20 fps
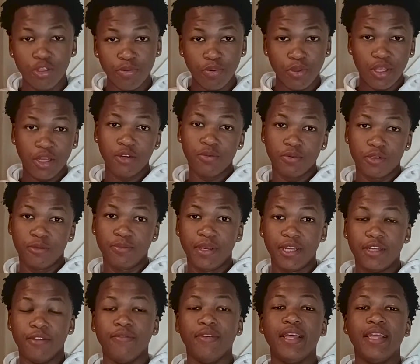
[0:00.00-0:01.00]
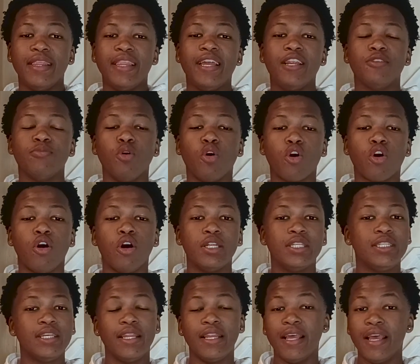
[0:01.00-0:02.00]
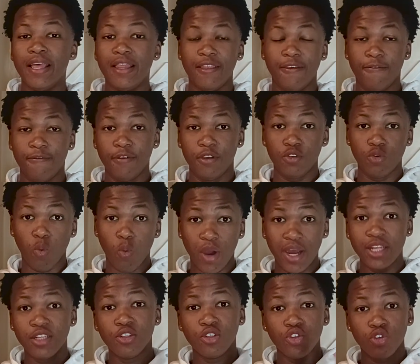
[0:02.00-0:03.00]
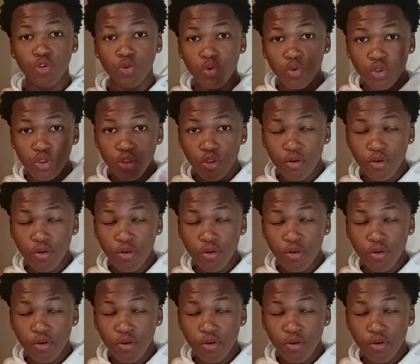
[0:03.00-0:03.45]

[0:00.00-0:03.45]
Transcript: just put that in perspective, that is more content than Phase 1, 2,